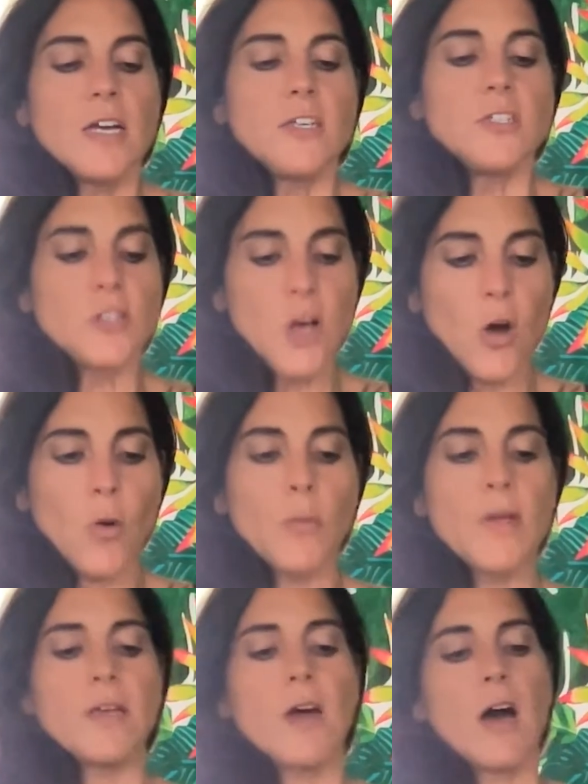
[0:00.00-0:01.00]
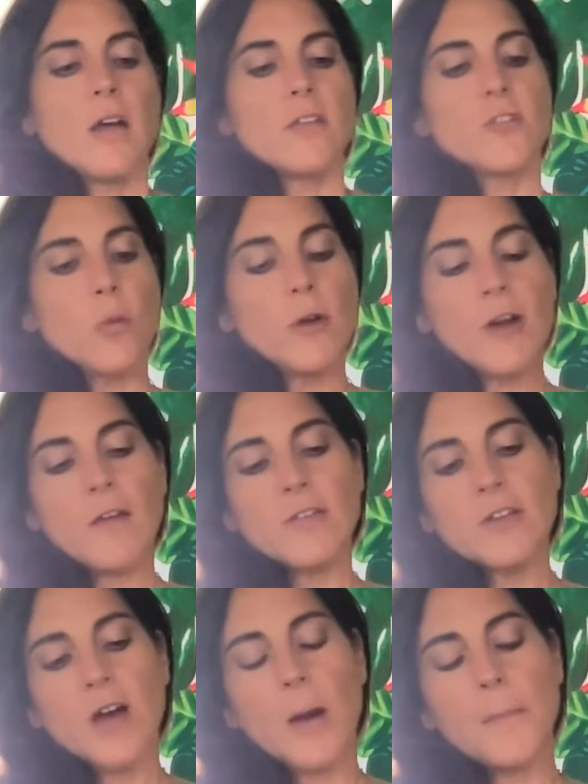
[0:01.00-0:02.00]
So we so we're
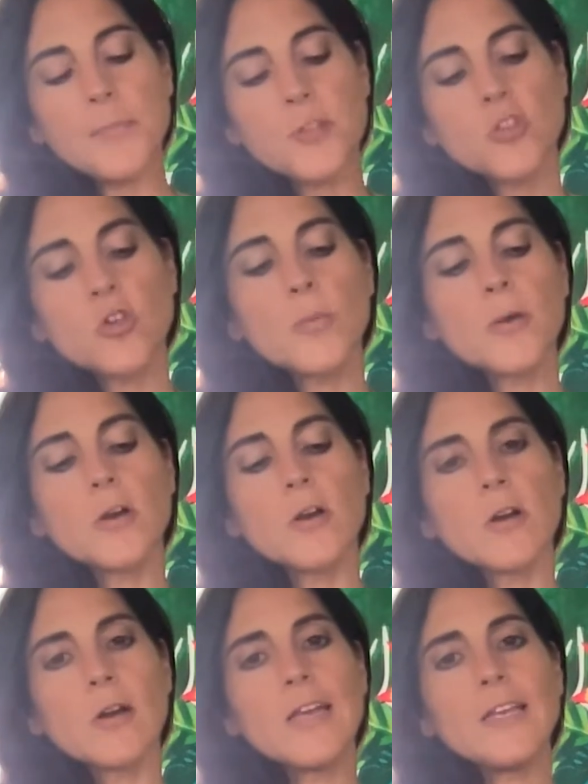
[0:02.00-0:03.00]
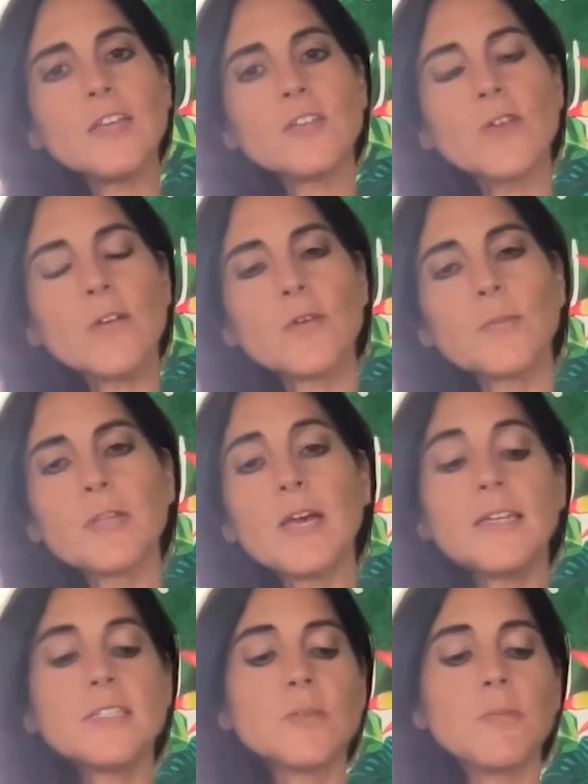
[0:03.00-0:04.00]
having um, Jupiter in his favorite
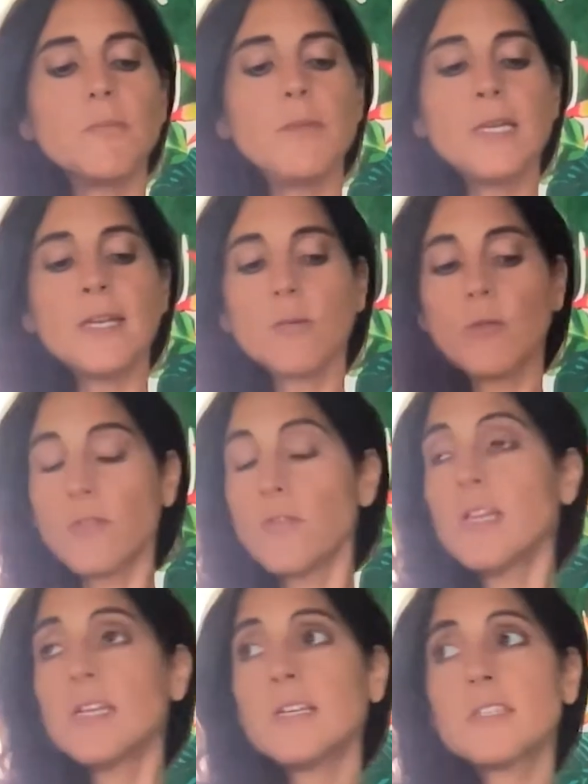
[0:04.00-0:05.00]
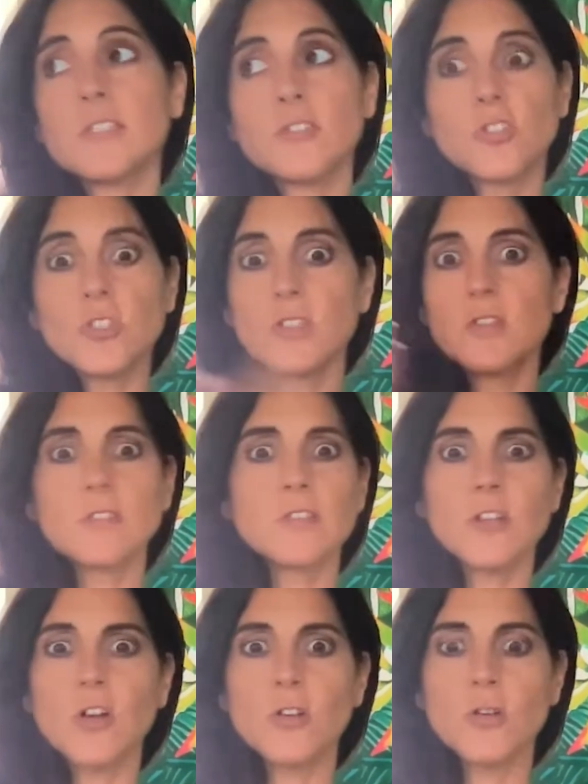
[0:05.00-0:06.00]
place, meeting with Venus, and she's
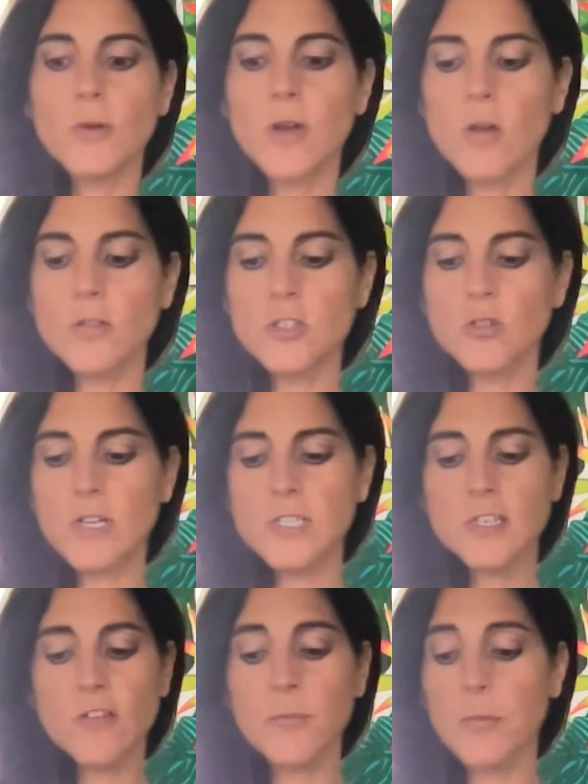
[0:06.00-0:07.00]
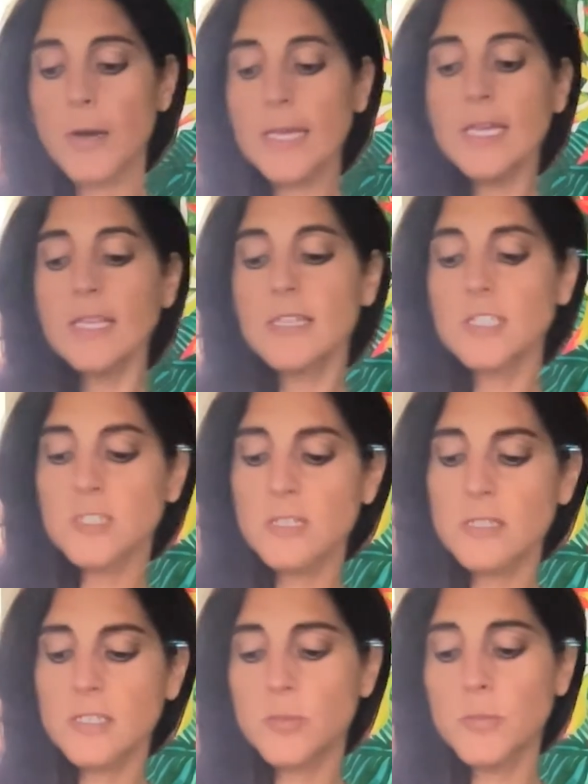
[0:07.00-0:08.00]
you know doing all this great stuff, bringing these
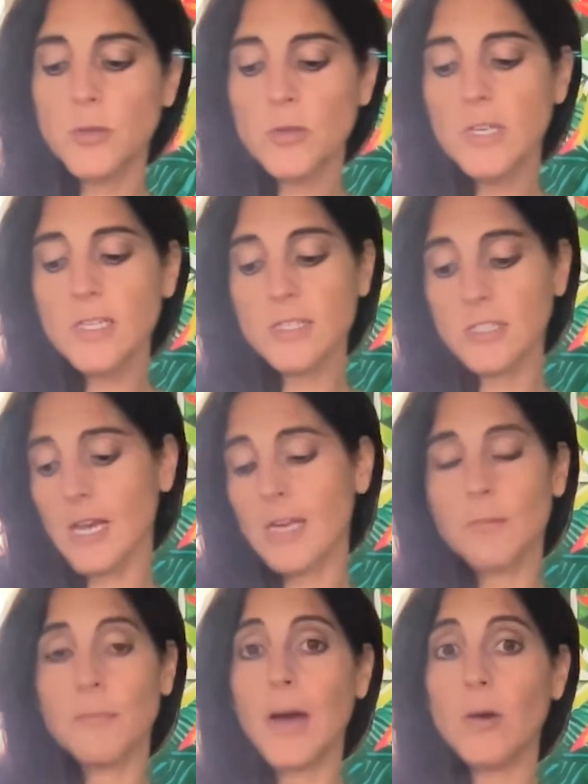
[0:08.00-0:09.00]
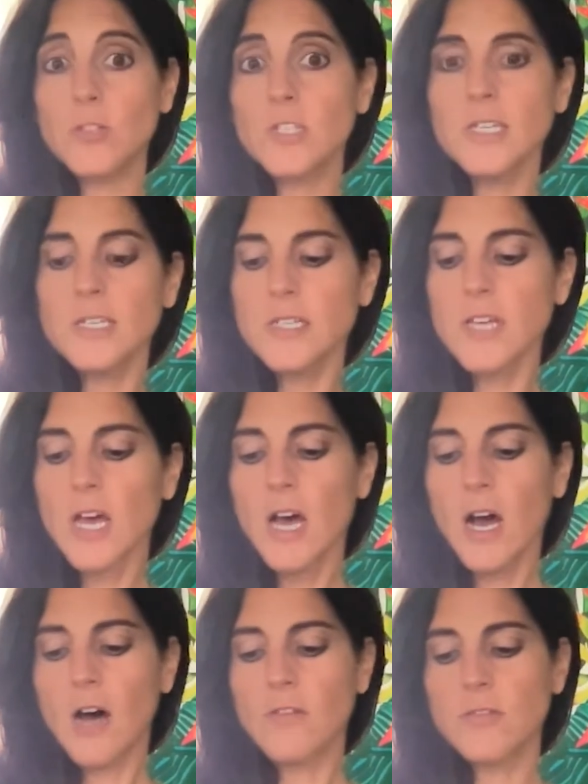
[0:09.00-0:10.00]
this beauty and this kind of bounty
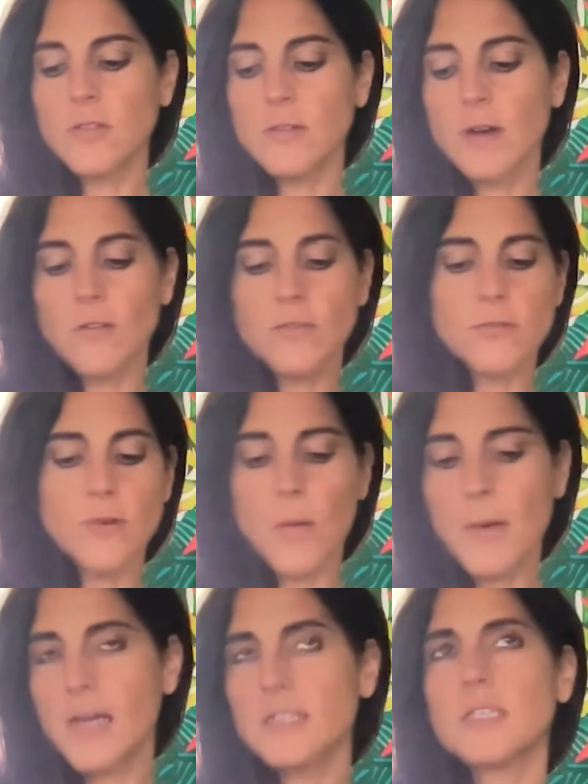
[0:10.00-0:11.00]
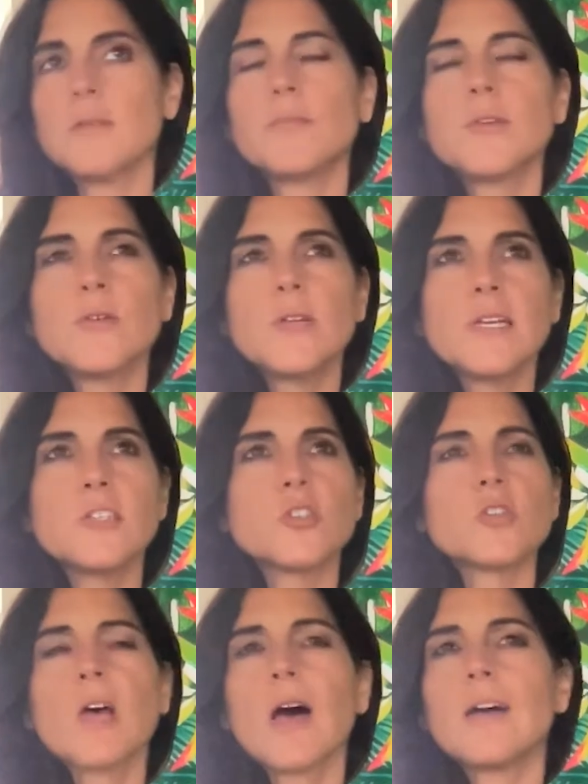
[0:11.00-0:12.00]
of of romance and beauty and
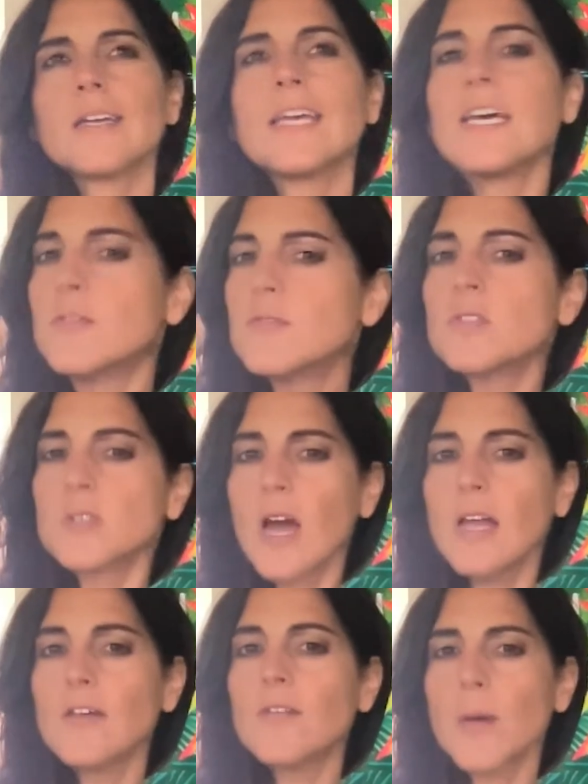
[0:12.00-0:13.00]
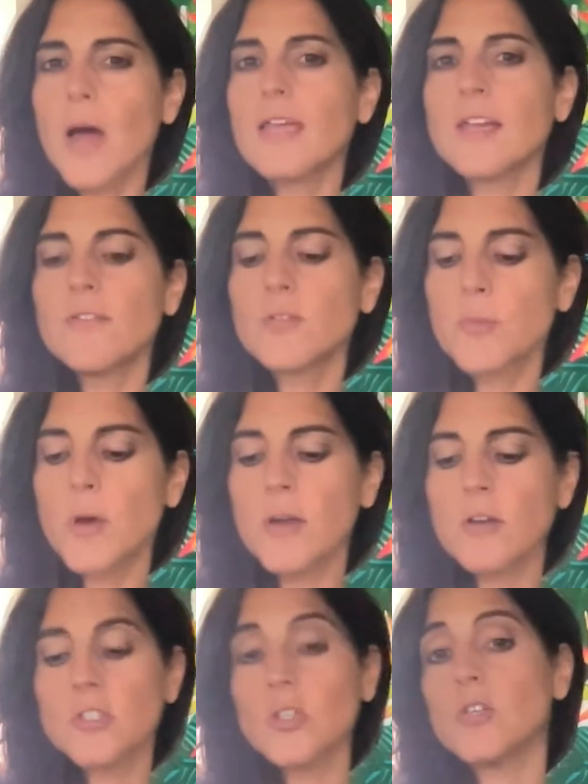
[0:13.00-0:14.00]
just uh, gifts, kind of a, a, gift
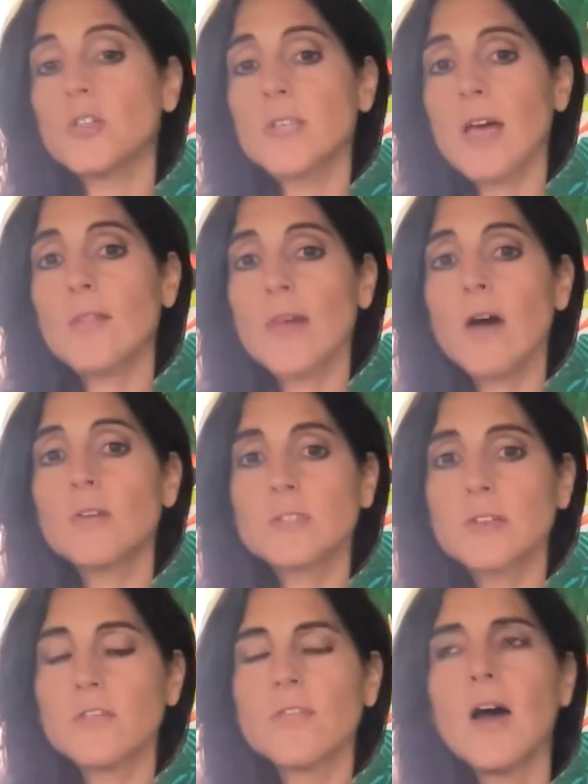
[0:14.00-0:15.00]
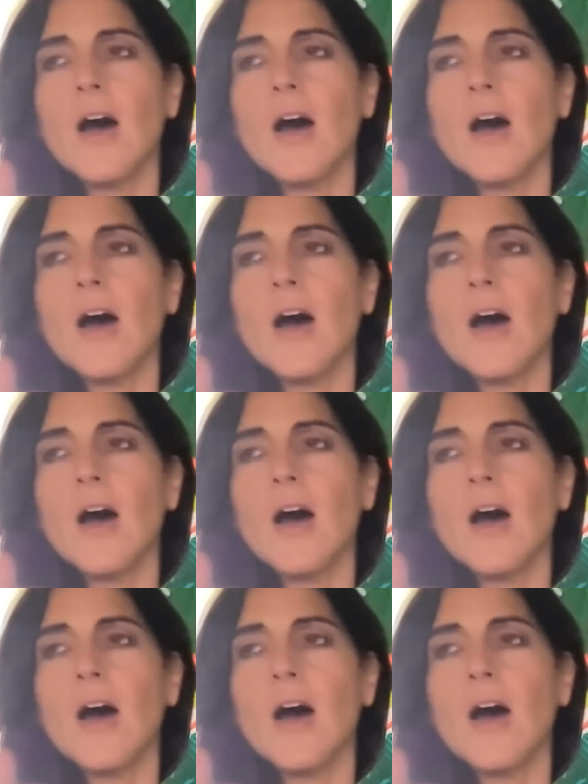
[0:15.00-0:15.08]
bringer to your tenth house of